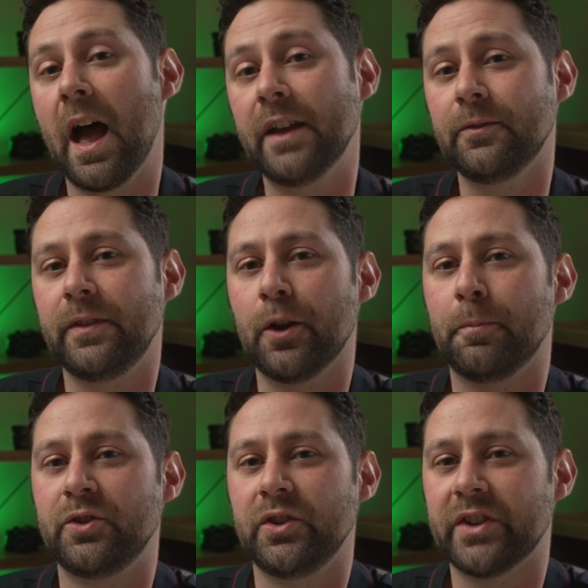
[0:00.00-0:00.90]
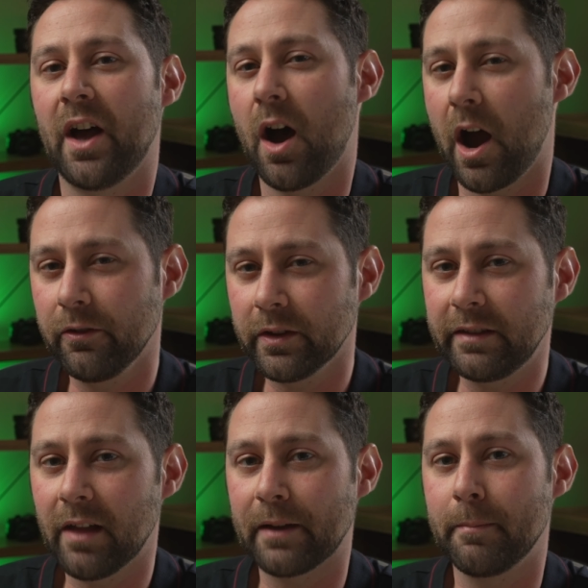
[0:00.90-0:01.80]
As a video producer, I
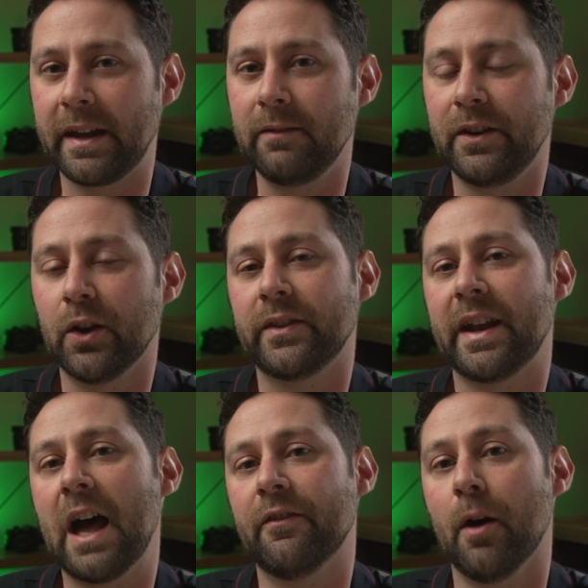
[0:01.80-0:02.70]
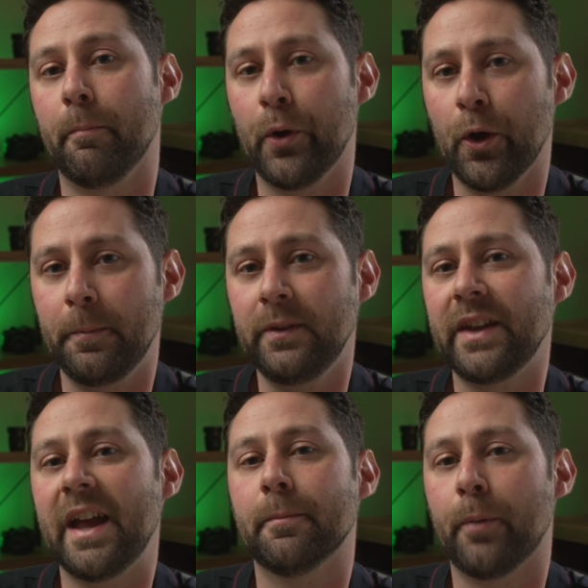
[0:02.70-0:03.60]
really like making videos that have a
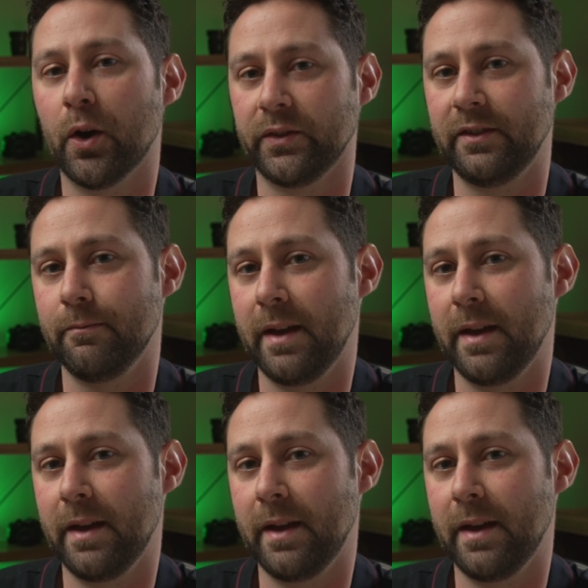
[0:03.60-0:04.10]
purpose and a positive